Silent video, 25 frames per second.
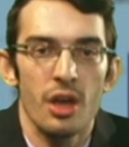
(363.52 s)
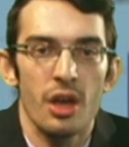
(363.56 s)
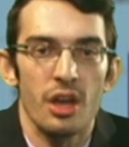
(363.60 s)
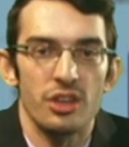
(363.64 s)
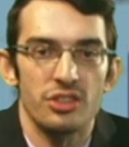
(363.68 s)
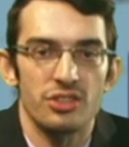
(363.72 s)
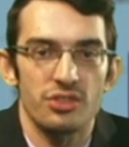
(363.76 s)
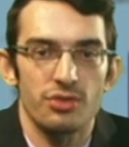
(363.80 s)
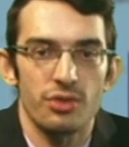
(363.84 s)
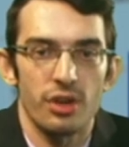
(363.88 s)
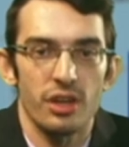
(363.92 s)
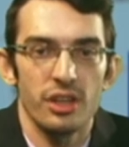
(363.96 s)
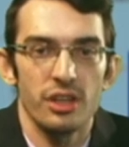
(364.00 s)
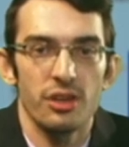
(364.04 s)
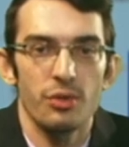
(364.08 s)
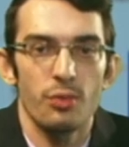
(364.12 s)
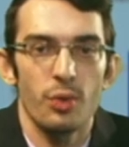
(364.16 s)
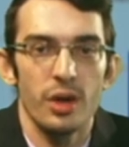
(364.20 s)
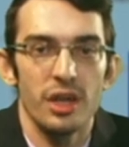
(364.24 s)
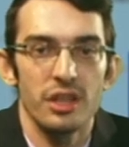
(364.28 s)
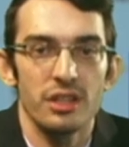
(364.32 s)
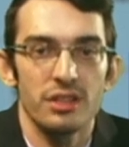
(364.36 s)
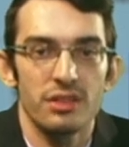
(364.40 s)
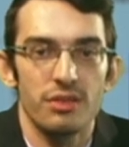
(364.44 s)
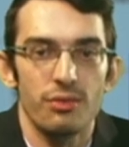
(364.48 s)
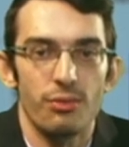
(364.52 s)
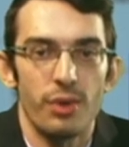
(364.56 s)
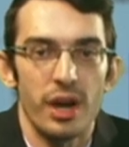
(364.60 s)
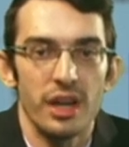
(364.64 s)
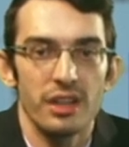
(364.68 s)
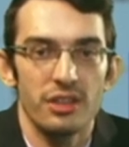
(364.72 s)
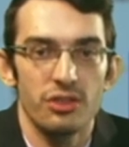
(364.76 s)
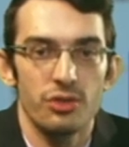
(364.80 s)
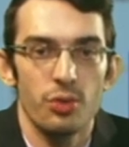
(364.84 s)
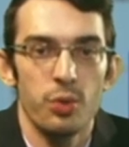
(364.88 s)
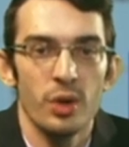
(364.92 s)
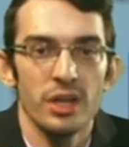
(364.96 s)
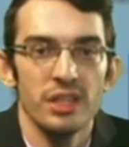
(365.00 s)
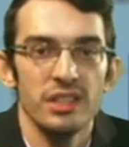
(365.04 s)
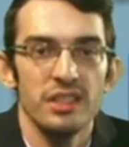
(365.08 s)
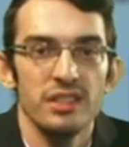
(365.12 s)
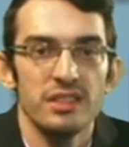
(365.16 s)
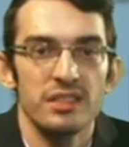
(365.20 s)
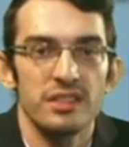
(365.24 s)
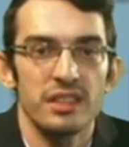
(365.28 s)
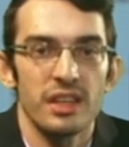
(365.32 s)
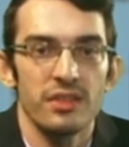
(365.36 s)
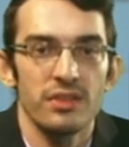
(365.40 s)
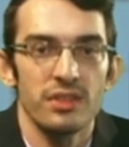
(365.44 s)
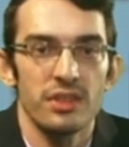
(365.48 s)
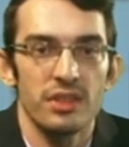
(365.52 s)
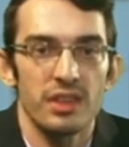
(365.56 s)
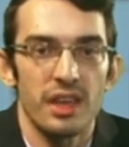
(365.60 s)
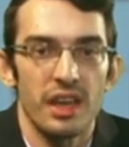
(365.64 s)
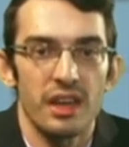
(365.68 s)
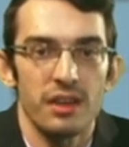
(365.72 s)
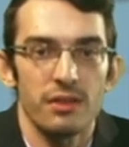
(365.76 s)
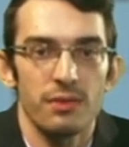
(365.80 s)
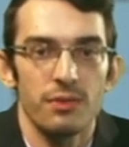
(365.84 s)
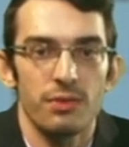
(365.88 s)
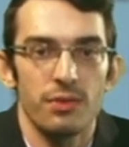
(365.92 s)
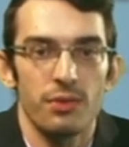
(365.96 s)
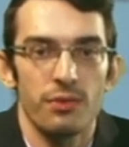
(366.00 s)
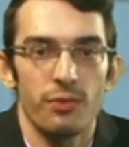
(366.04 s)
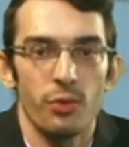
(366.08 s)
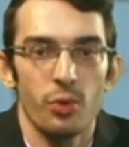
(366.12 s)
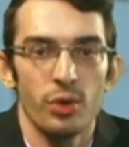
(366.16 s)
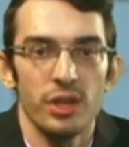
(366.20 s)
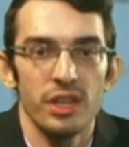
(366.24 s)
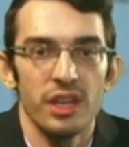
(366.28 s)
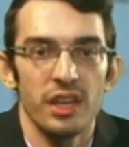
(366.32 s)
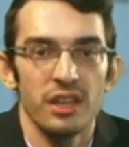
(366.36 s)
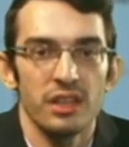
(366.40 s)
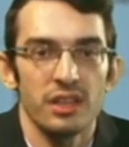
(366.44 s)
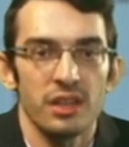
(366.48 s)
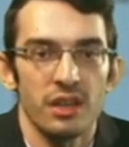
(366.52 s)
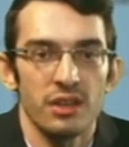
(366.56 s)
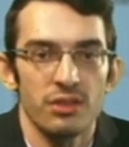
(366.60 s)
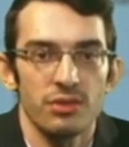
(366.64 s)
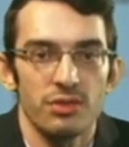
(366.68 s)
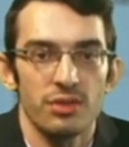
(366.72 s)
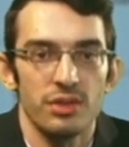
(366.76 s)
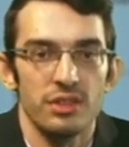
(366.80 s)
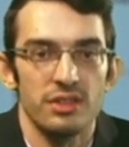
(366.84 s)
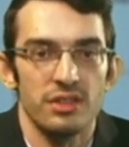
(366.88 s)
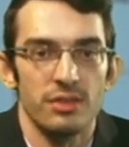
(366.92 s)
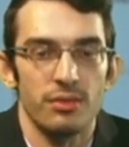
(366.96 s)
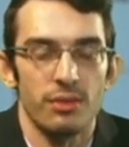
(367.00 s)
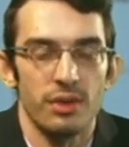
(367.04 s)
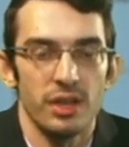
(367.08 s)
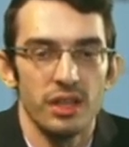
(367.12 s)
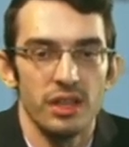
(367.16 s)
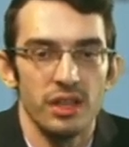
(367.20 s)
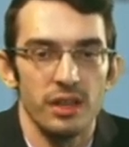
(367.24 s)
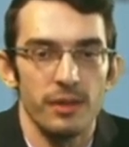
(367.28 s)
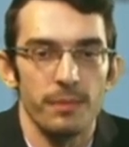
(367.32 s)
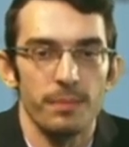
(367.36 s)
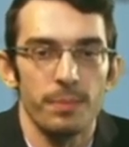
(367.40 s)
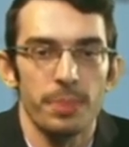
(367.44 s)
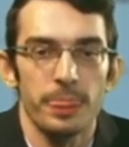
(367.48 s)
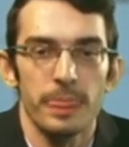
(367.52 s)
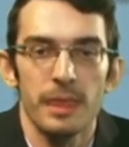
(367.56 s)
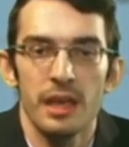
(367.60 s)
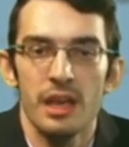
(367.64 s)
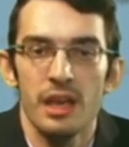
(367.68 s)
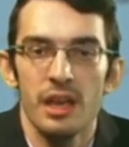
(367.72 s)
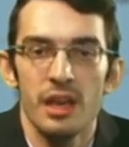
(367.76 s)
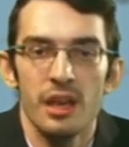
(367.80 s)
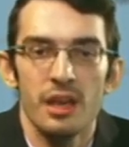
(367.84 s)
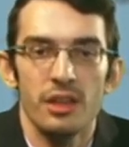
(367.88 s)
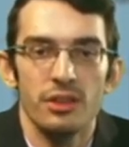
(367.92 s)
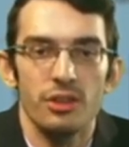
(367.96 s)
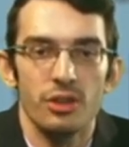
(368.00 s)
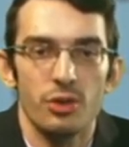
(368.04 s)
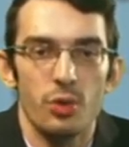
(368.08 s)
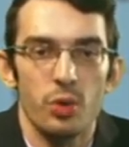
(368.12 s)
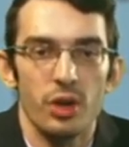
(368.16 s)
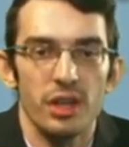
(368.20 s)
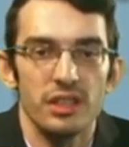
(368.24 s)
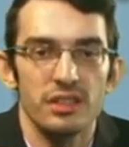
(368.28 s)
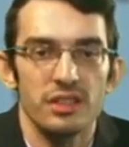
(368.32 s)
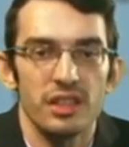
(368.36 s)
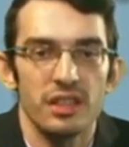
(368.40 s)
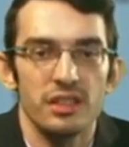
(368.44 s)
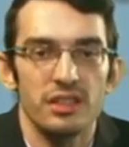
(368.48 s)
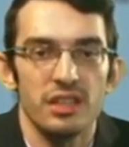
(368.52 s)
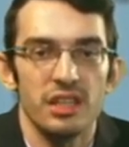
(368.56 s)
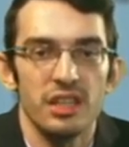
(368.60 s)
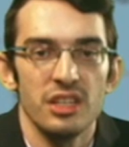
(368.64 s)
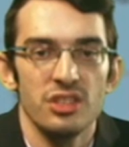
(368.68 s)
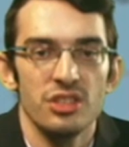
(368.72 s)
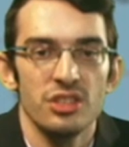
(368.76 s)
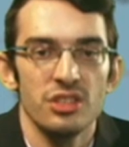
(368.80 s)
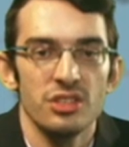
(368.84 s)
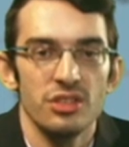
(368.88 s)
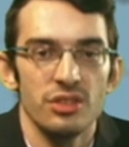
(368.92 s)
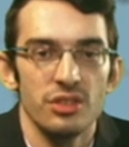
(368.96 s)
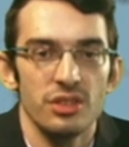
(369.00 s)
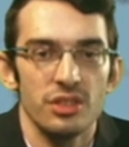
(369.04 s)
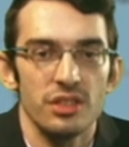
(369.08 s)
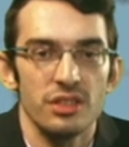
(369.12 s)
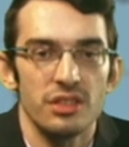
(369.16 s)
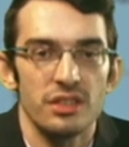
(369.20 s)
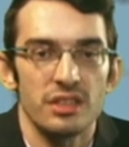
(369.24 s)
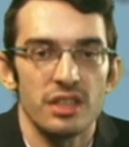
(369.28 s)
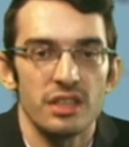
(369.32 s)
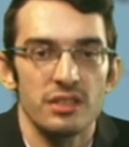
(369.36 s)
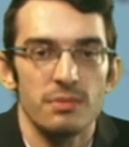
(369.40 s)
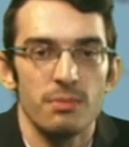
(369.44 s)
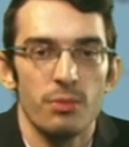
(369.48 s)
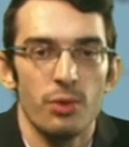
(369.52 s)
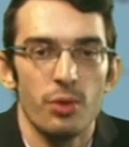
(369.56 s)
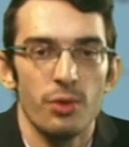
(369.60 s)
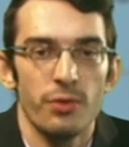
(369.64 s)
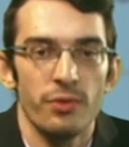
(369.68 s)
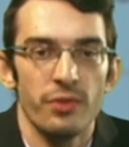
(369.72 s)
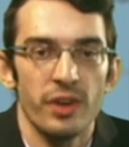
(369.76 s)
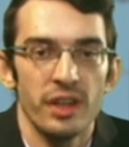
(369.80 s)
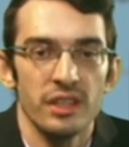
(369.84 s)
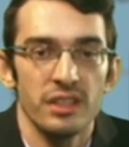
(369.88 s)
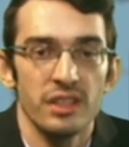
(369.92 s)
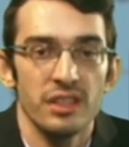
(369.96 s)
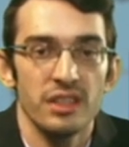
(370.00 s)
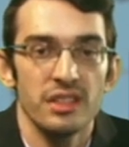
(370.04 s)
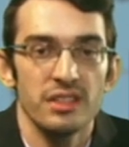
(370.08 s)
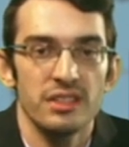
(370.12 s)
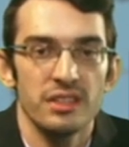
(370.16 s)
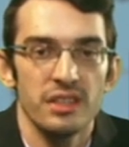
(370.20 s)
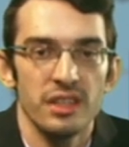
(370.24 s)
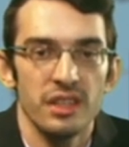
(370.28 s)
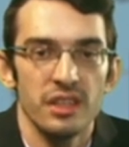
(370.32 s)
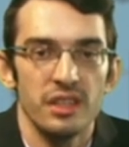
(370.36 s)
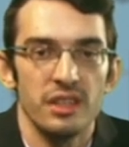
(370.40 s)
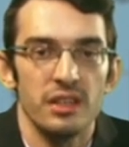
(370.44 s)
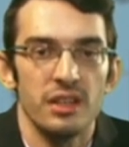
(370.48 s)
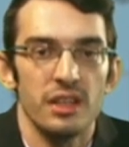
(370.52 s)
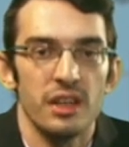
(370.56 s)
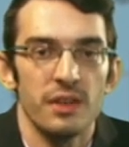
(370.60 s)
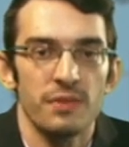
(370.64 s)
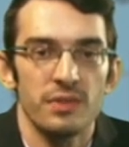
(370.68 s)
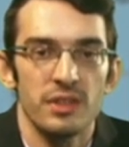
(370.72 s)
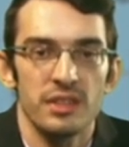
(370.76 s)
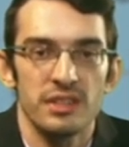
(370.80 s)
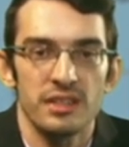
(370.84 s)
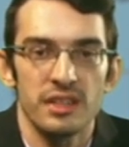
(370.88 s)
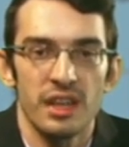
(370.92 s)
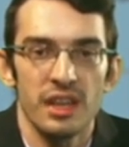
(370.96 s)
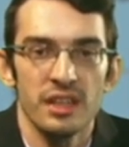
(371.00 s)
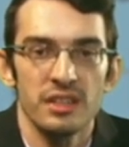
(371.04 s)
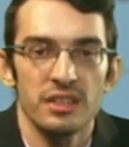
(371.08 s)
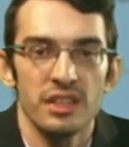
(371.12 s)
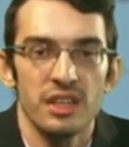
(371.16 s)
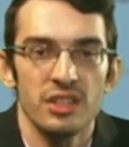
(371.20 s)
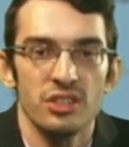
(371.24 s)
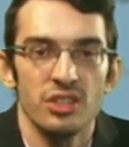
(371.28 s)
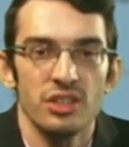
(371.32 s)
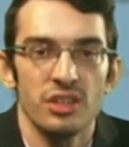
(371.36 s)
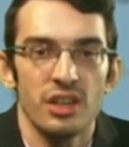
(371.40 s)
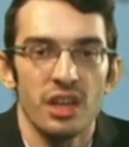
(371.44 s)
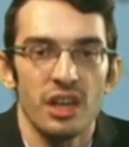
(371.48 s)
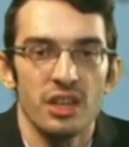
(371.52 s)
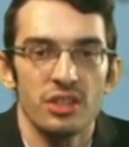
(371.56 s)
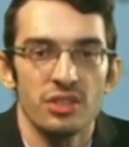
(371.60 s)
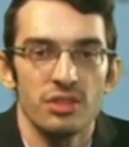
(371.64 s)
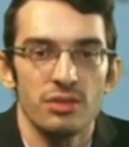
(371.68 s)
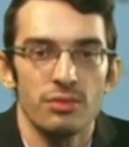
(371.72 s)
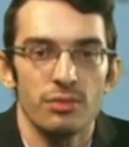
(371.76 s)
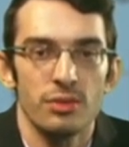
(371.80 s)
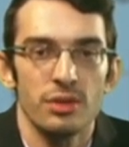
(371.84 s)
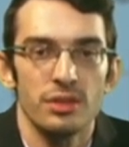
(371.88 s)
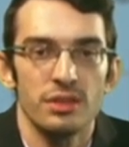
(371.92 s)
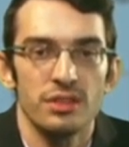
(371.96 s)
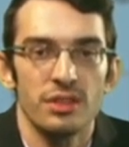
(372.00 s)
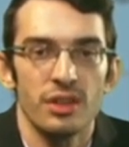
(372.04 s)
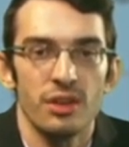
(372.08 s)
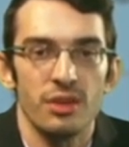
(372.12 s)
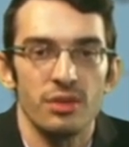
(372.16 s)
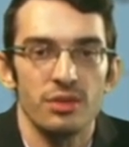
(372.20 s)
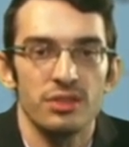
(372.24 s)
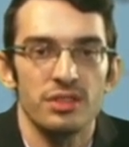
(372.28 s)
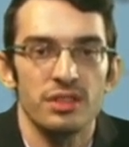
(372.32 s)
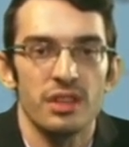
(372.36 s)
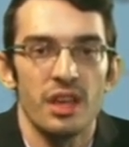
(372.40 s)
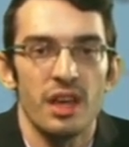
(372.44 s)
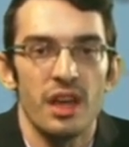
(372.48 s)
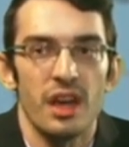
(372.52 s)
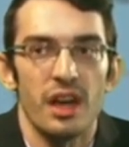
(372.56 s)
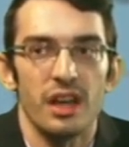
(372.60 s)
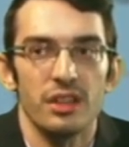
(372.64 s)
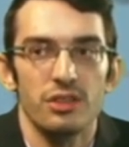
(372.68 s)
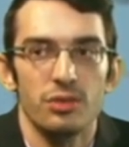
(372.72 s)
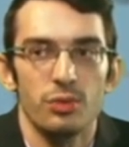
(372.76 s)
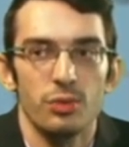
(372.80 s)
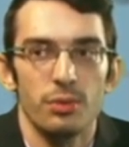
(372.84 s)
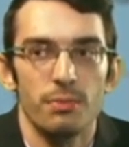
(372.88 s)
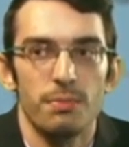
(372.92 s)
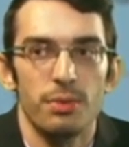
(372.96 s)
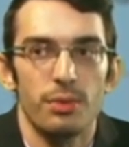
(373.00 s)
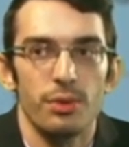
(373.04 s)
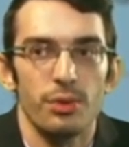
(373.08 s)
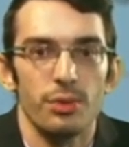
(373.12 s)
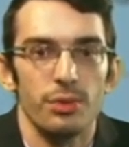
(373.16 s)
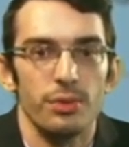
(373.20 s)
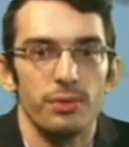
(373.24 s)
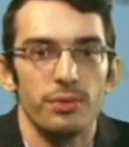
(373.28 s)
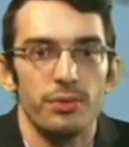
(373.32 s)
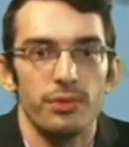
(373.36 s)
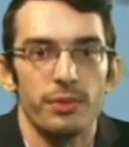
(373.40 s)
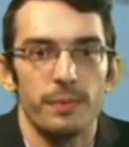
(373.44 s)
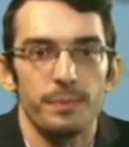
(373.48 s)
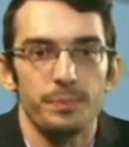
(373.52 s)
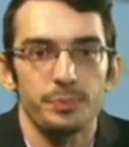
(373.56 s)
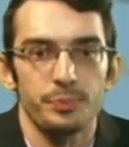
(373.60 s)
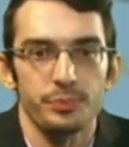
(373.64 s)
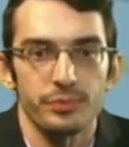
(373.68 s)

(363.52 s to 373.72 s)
Australia ranked 27th out of 48 countries in reading. The Queensland Teachers Union says more funding is needed if the state's education results are to improve.